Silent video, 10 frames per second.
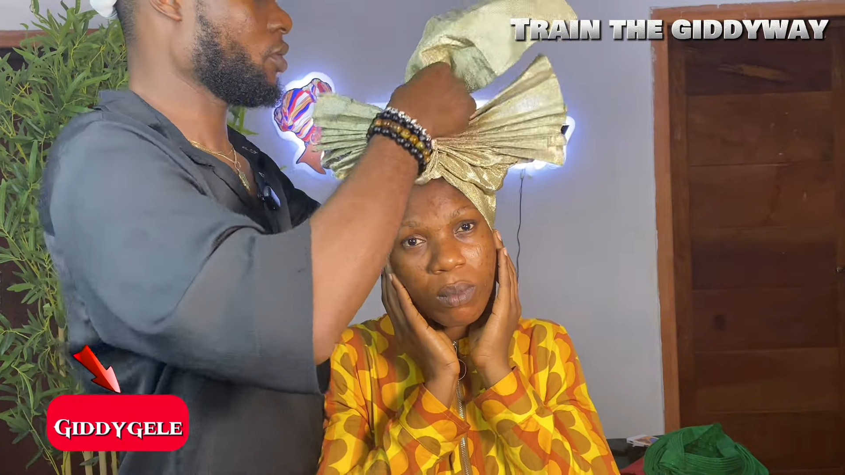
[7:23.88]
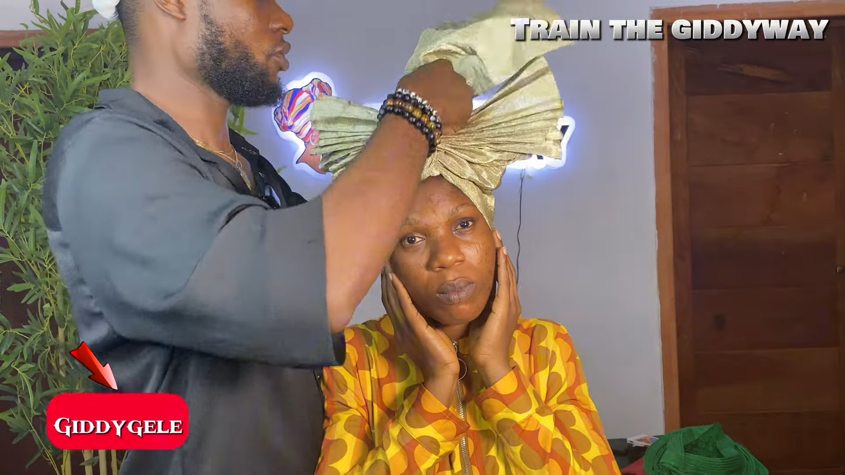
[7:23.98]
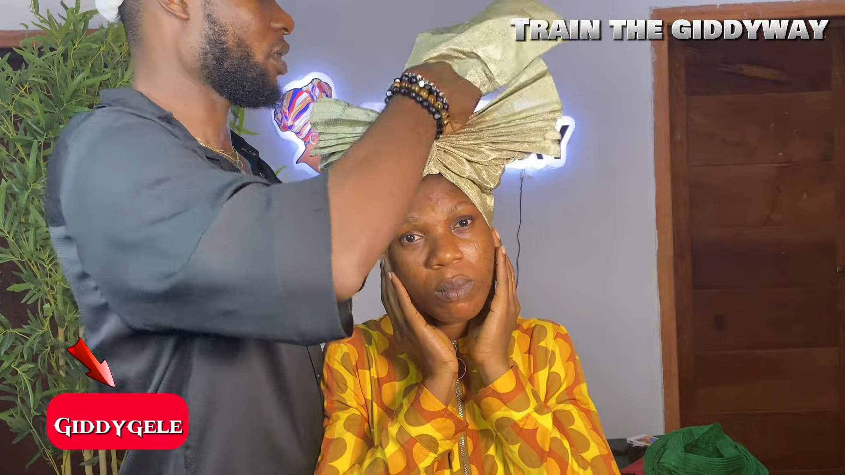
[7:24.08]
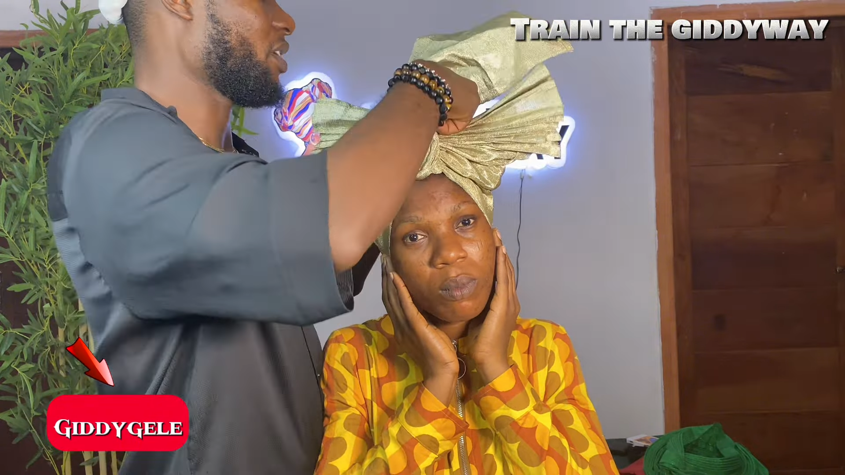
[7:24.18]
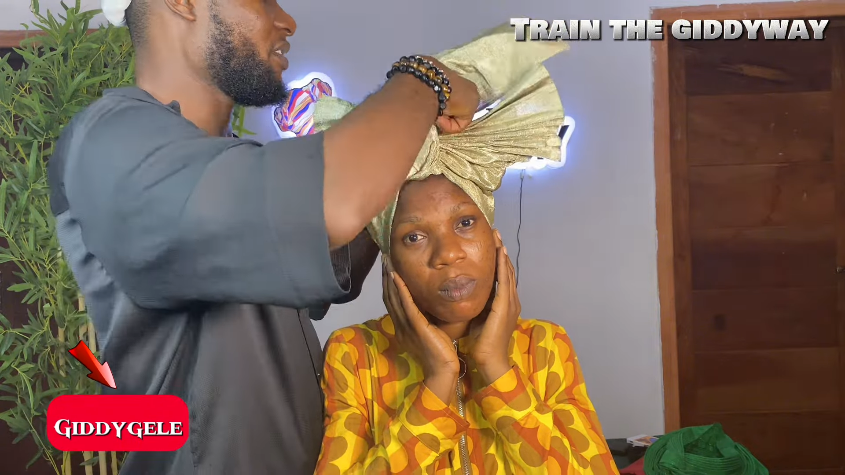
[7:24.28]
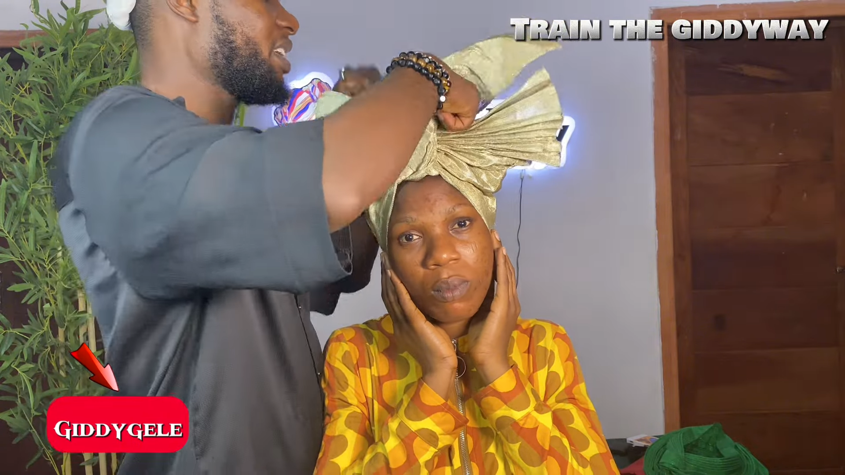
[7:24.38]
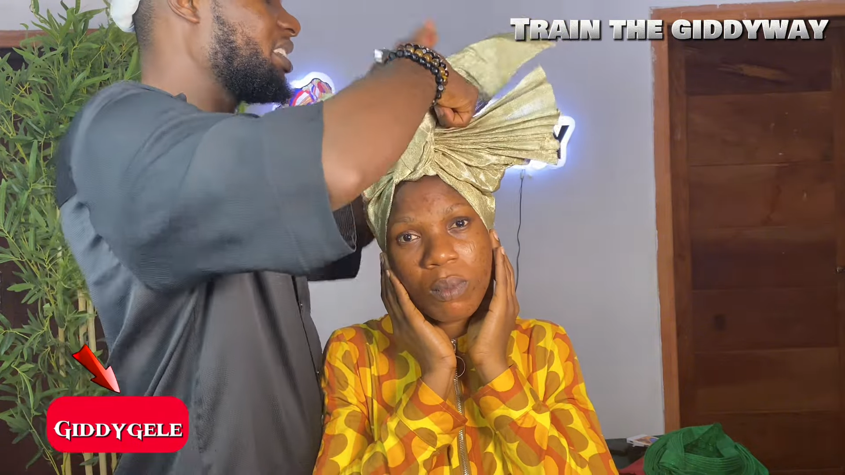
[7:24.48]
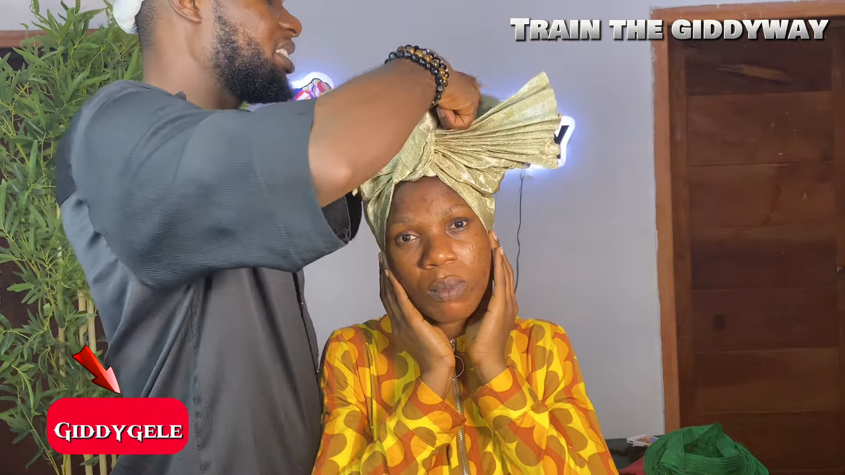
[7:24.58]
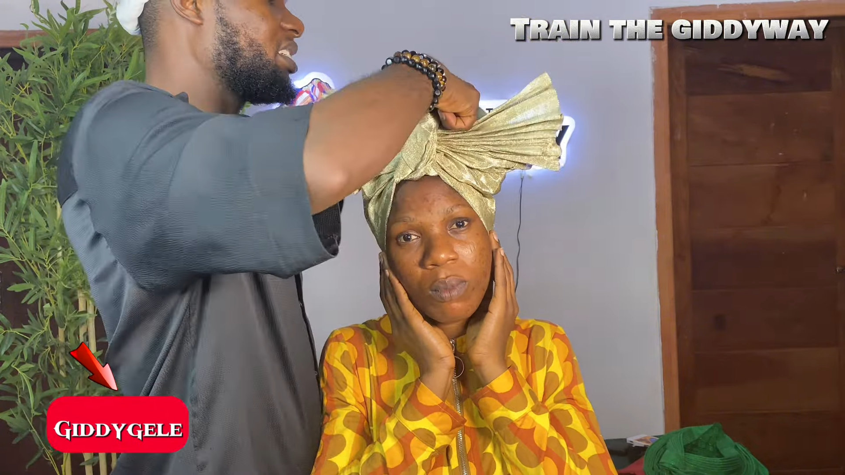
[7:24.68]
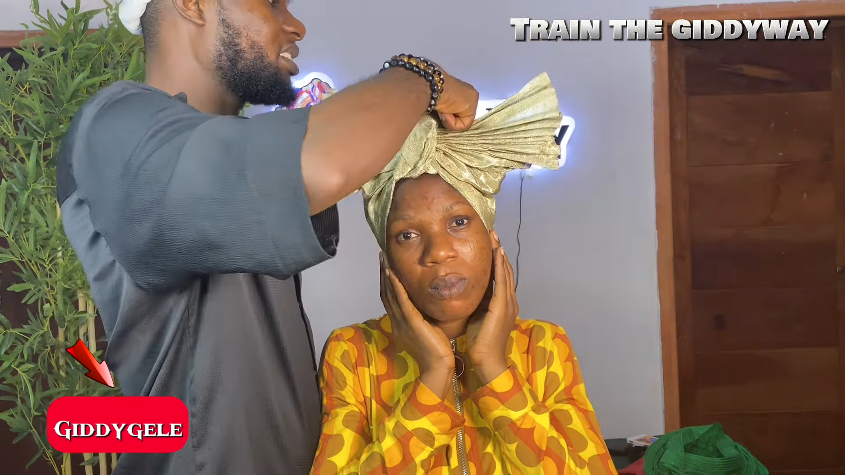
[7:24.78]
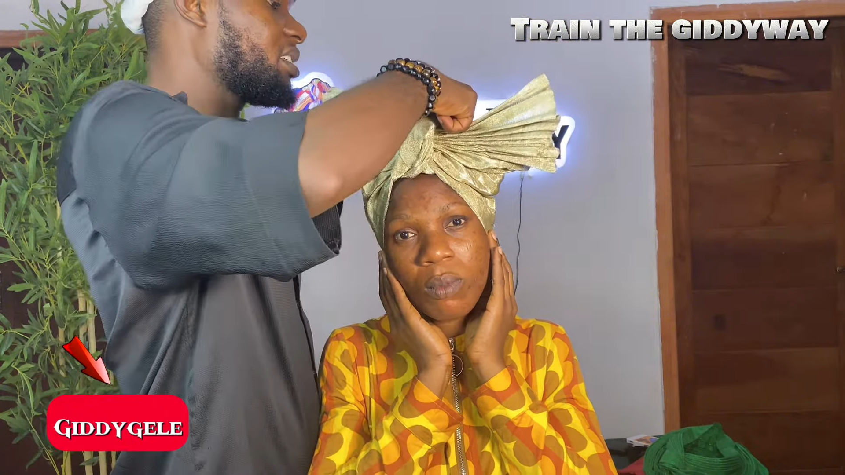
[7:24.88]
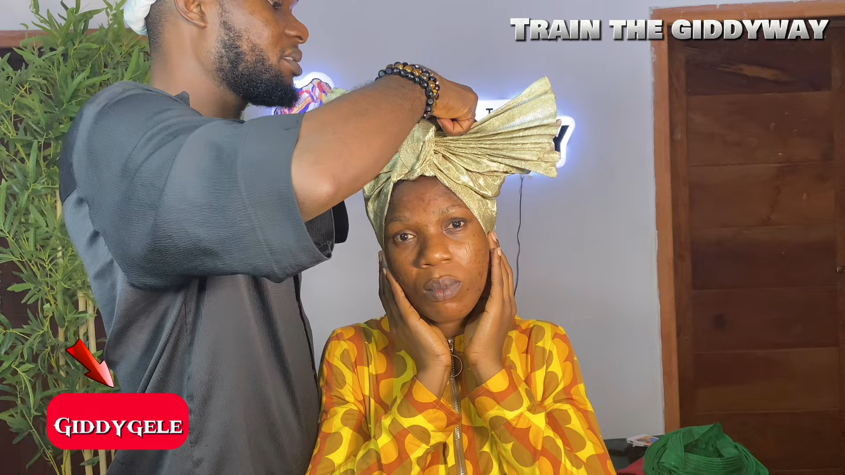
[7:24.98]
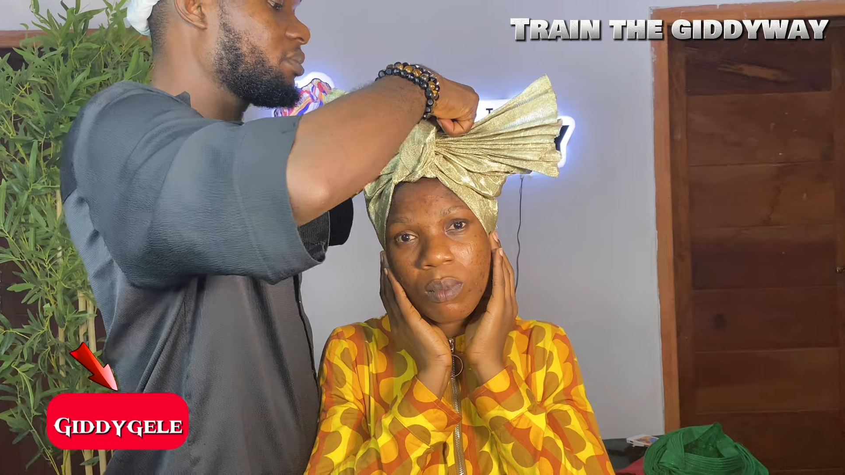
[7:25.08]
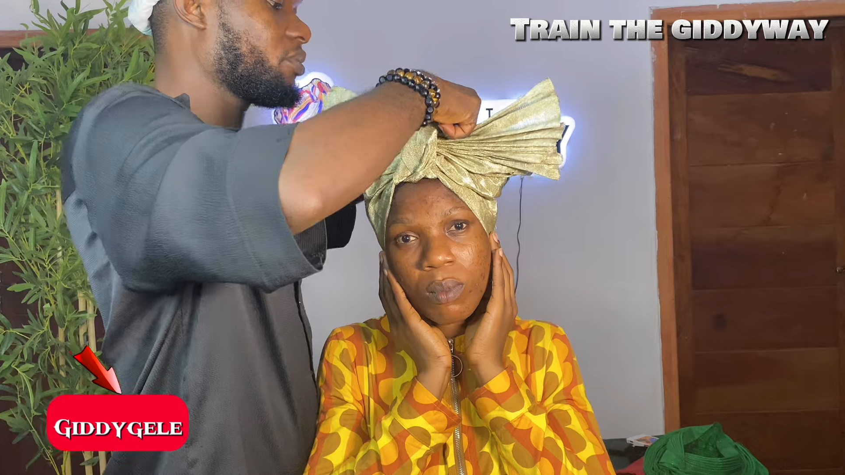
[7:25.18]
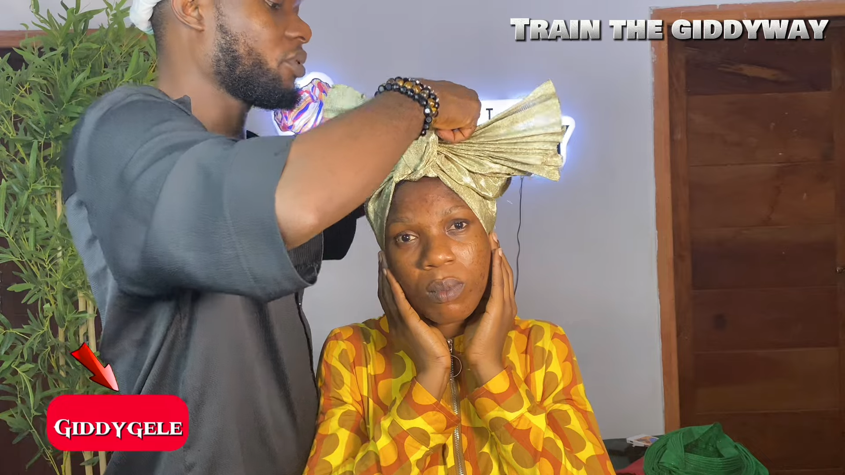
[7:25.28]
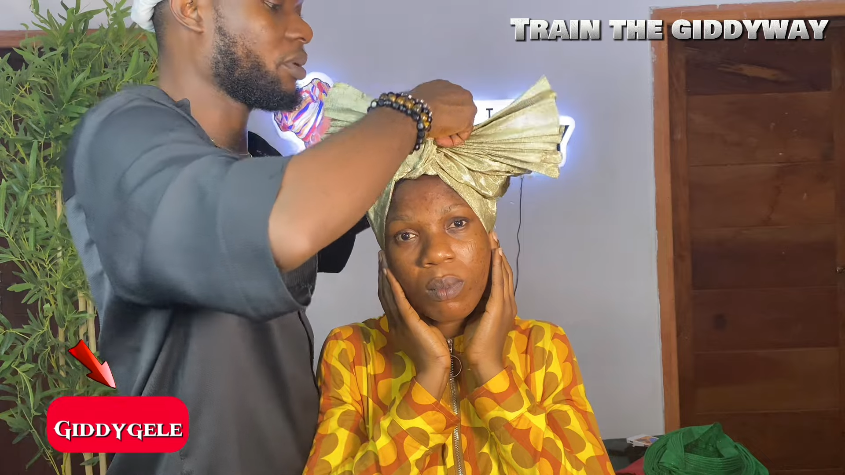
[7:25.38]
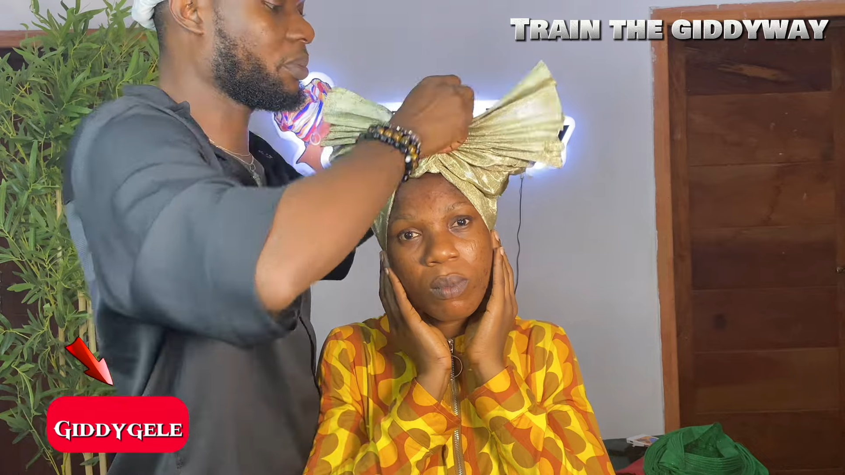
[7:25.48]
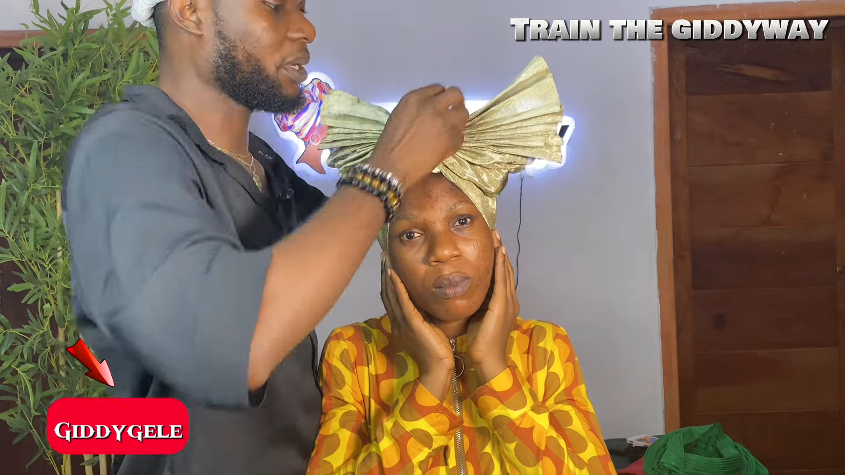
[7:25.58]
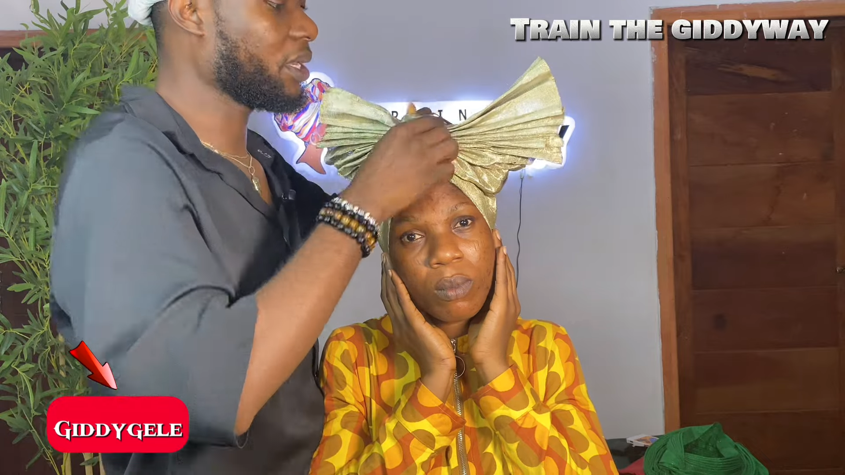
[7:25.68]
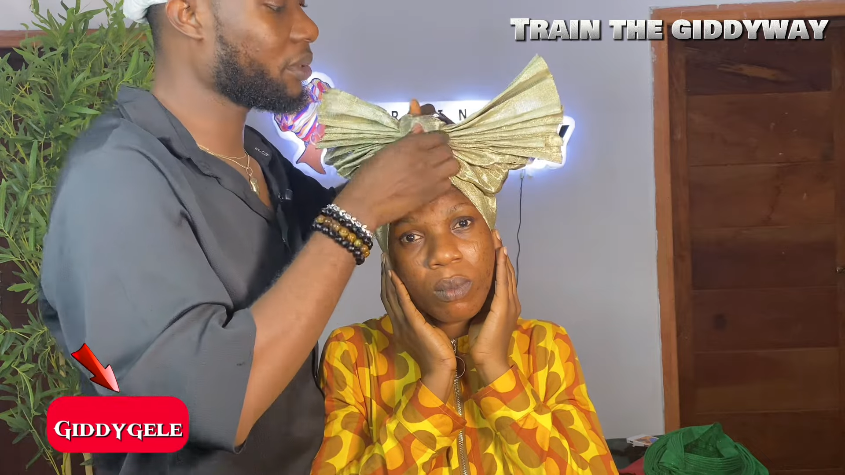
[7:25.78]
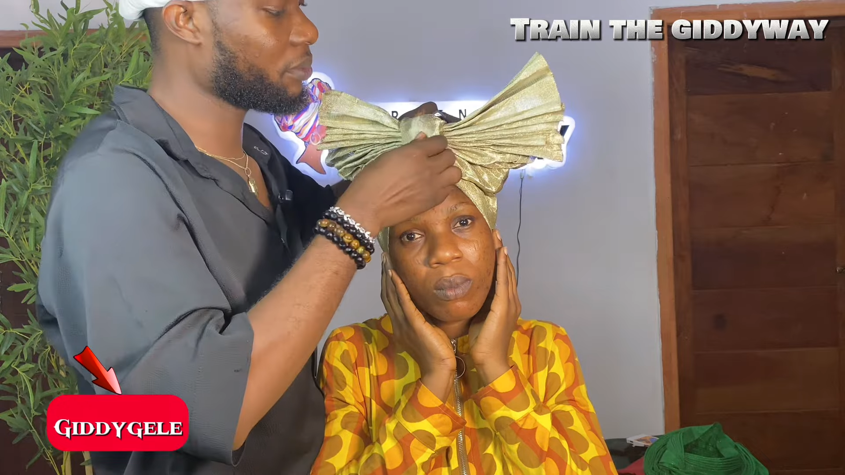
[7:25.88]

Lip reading: You arrange it properly.